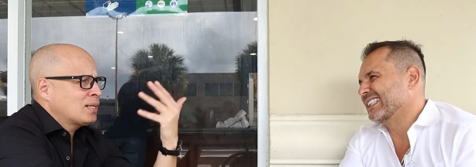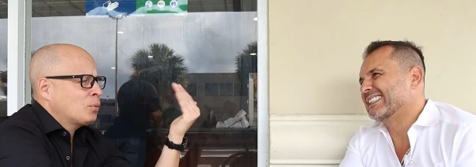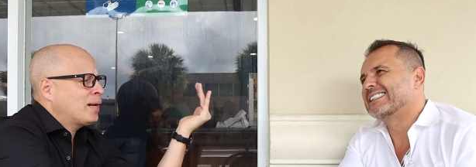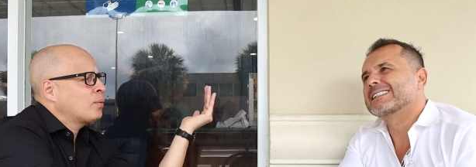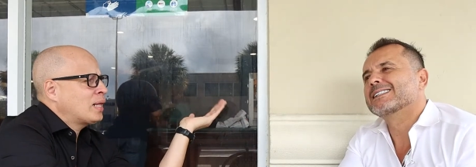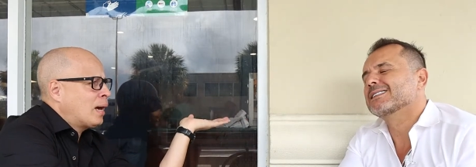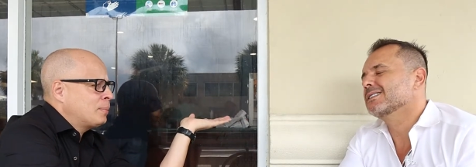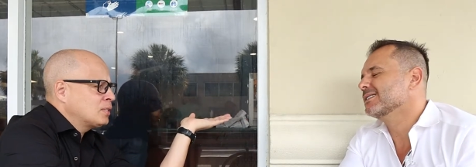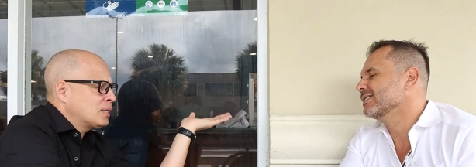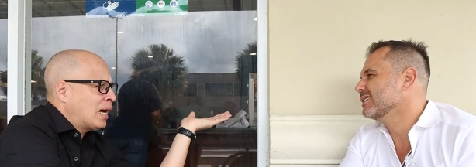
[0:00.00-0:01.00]
Speaker 1: that no matter what
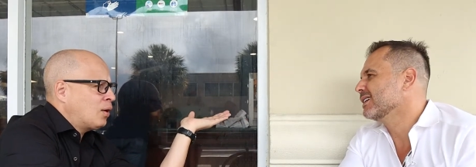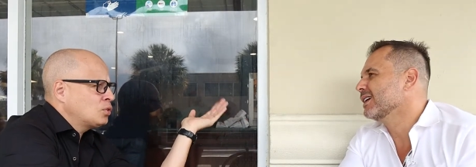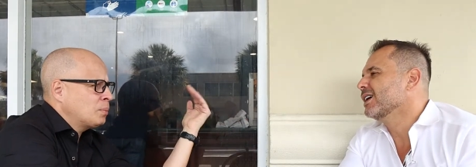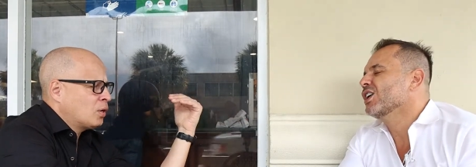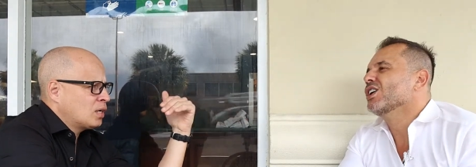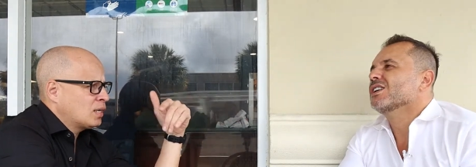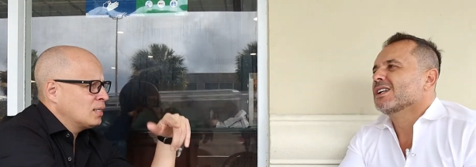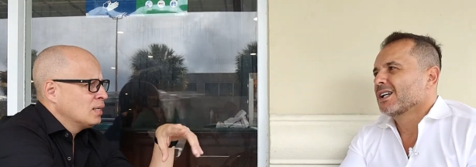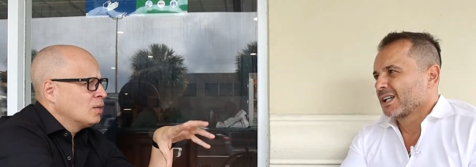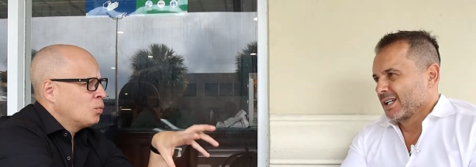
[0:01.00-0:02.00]
happens in the housing
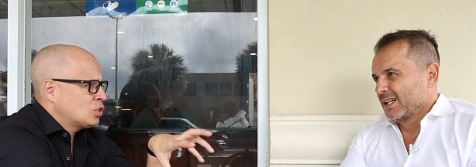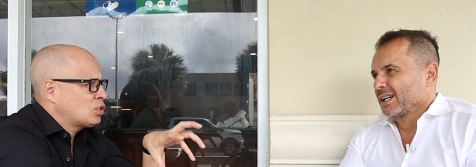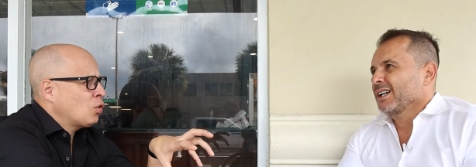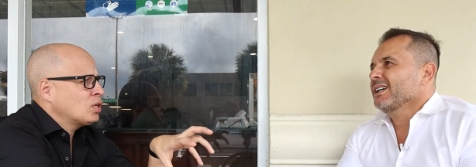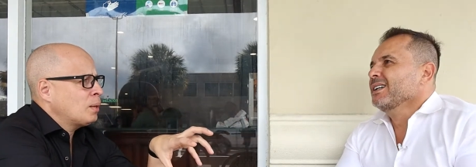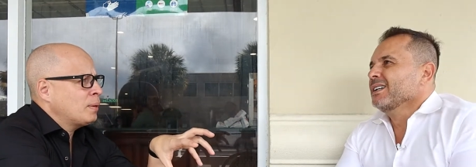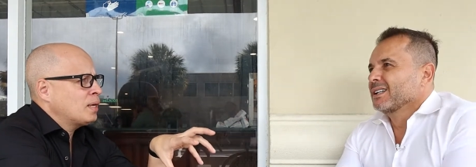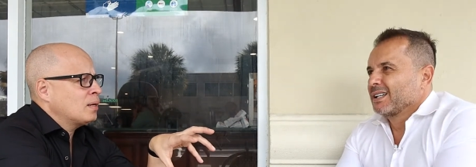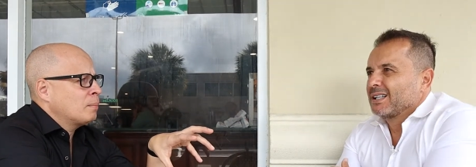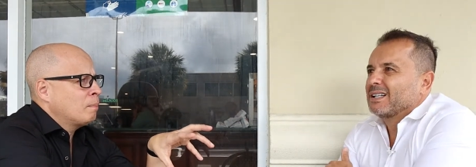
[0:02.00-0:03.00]
market, we're still going to
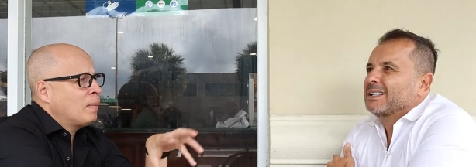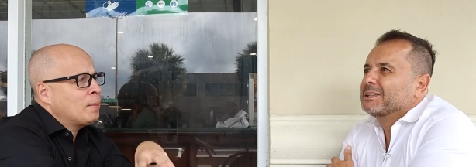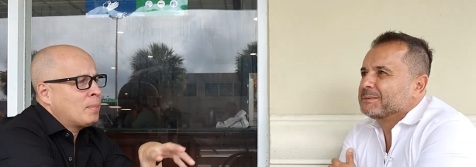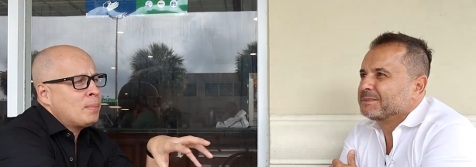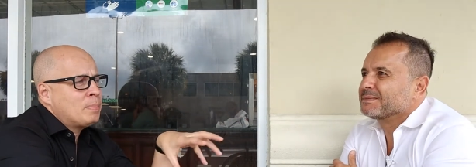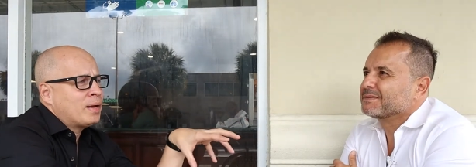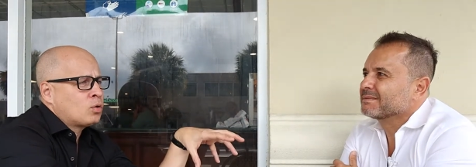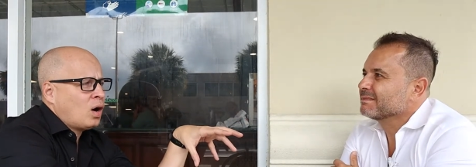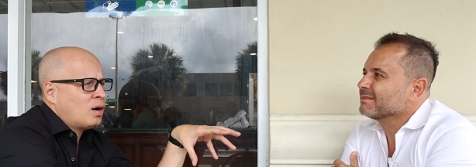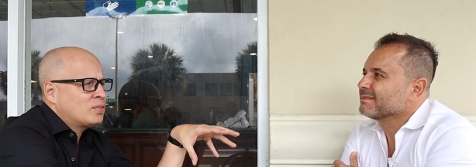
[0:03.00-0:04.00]
be maybe
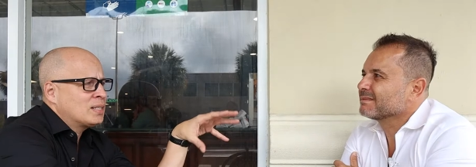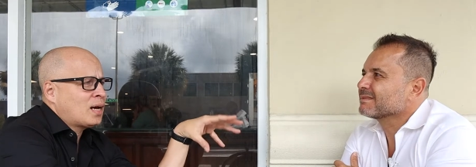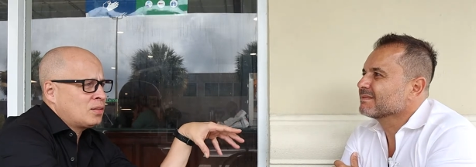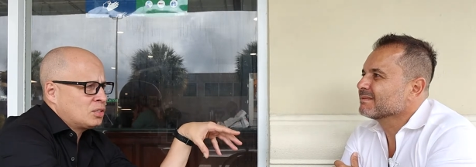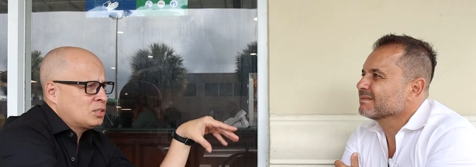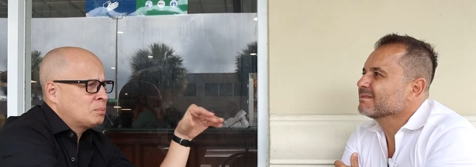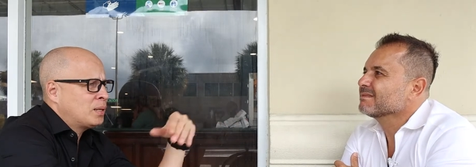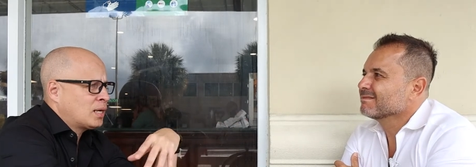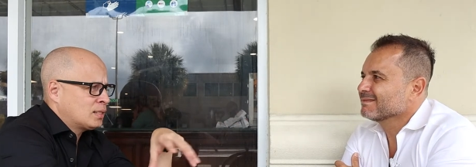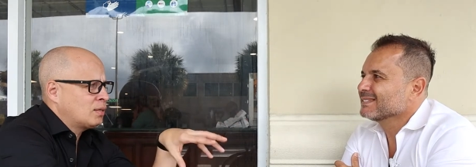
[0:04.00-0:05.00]
better off than others
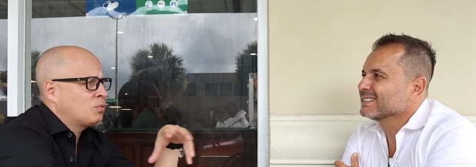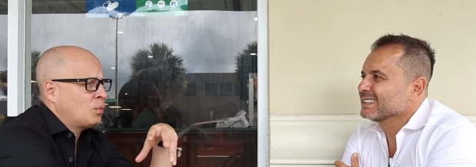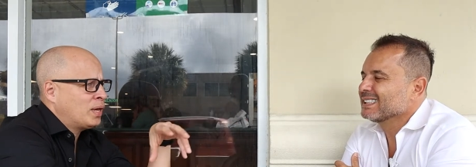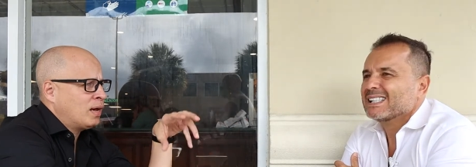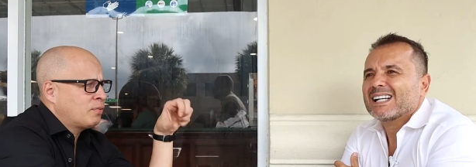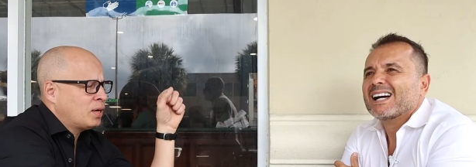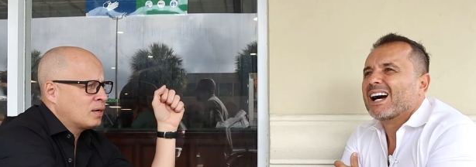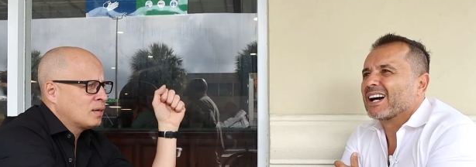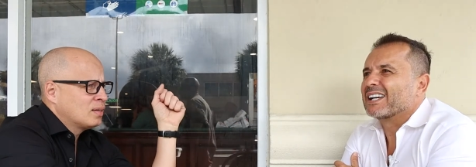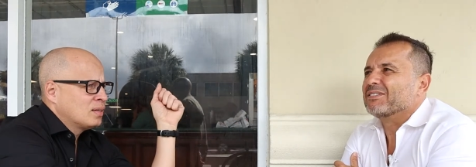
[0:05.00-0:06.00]
because of what we have
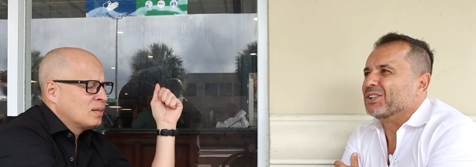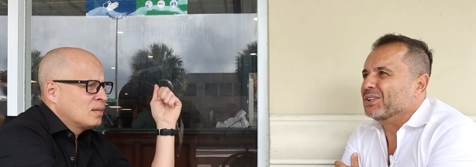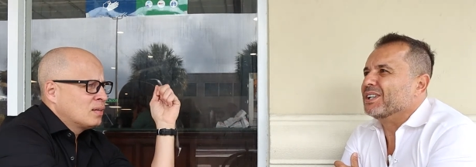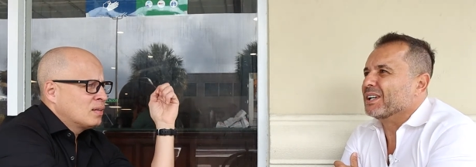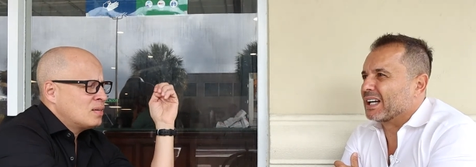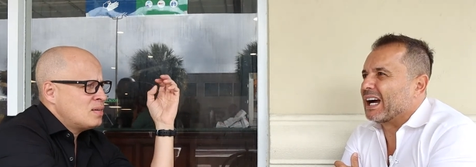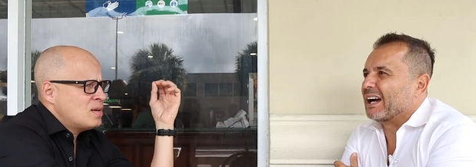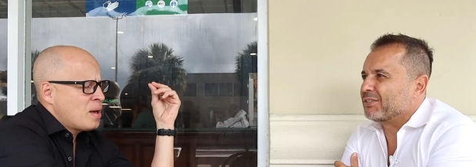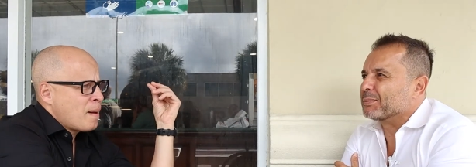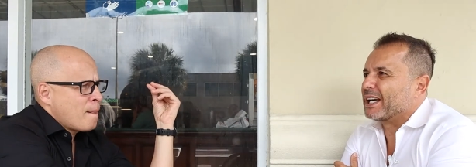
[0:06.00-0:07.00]
here. I'll
Speaker 2: give you a
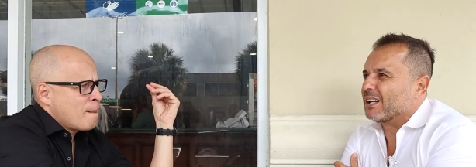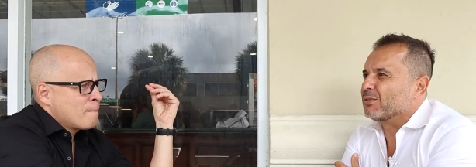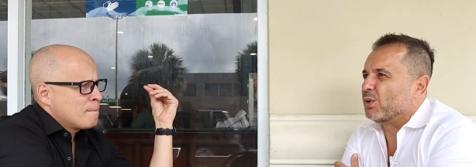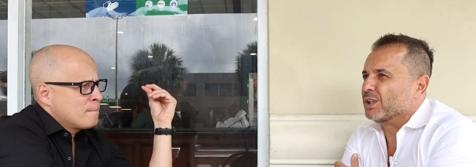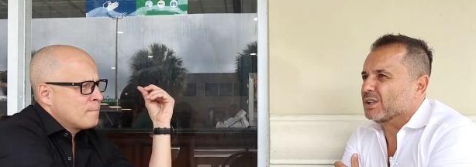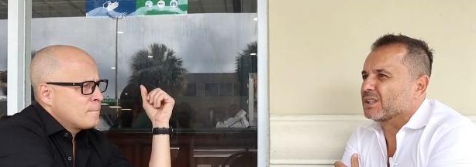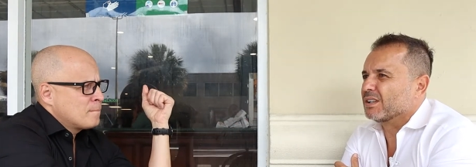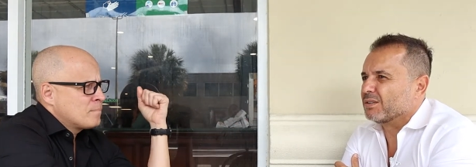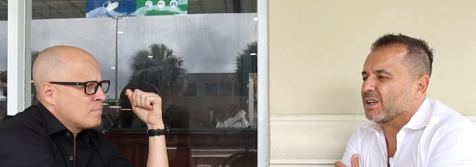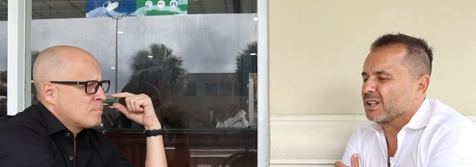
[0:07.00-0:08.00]
guy from California,
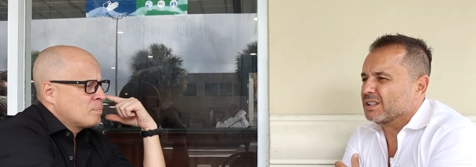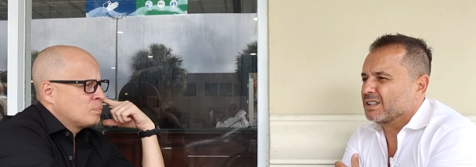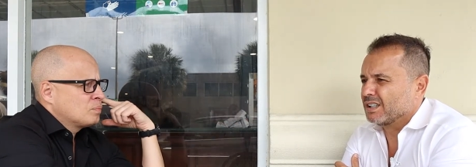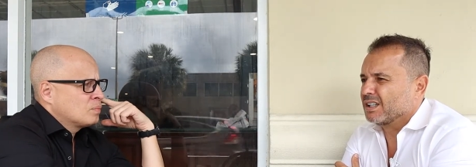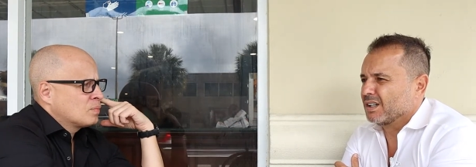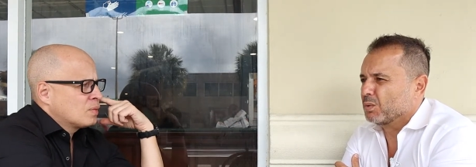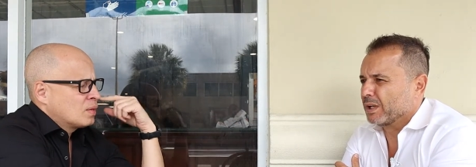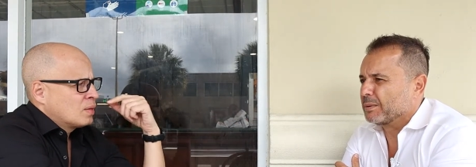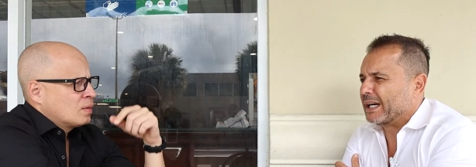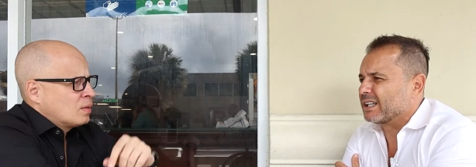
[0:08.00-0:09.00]
uh, uh
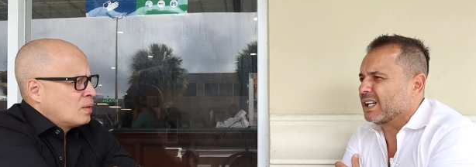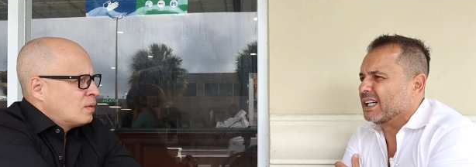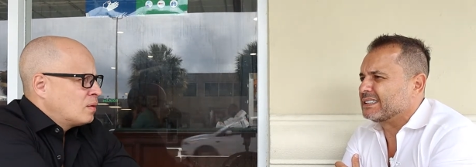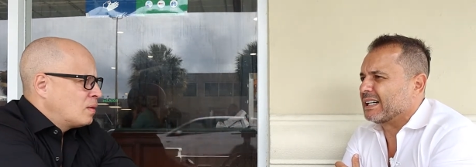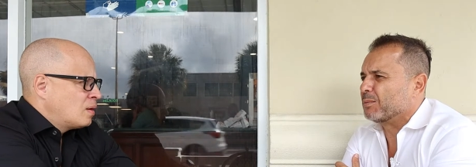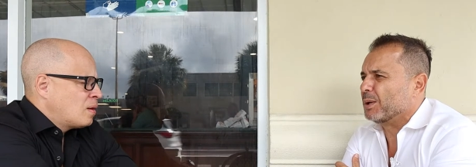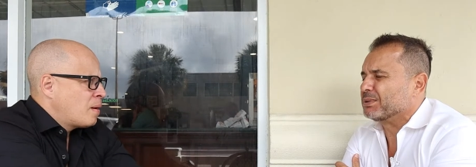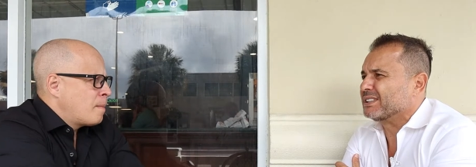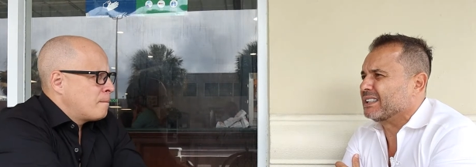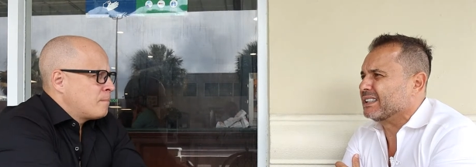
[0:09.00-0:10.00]
one of my clients that I'm
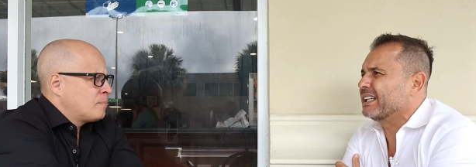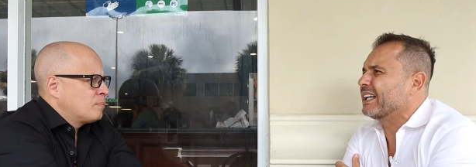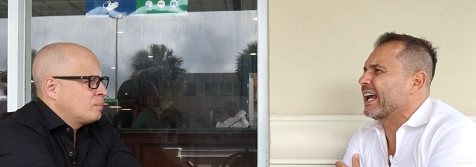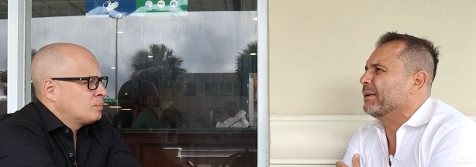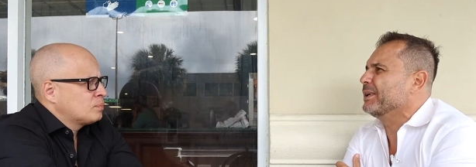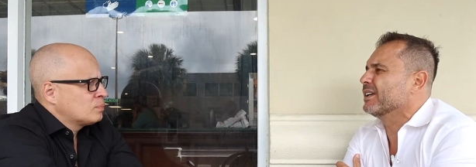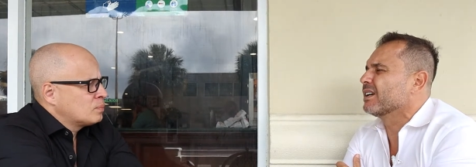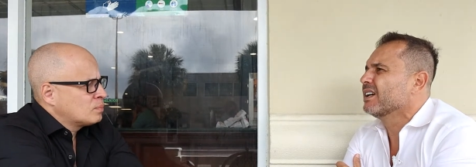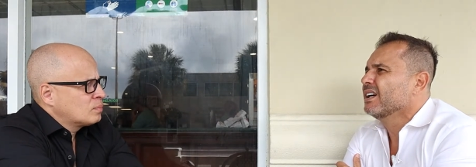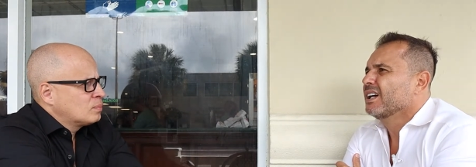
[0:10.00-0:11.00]
representing. He came
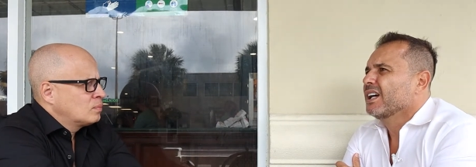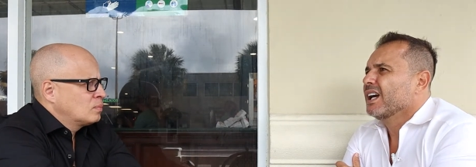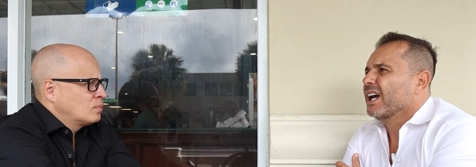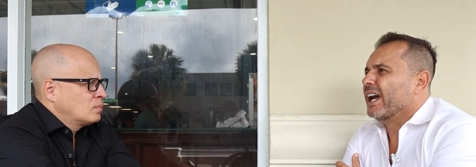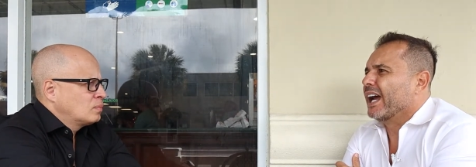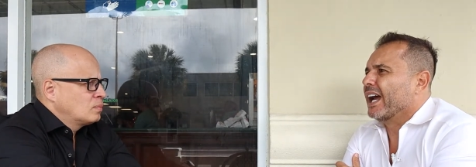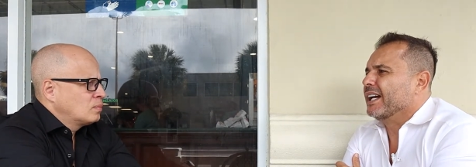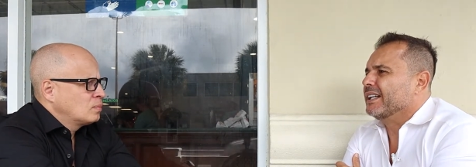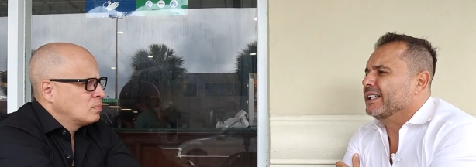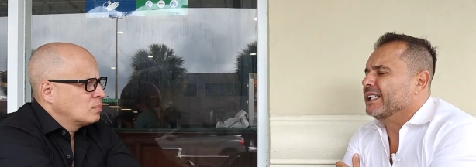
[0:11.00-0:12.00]
here and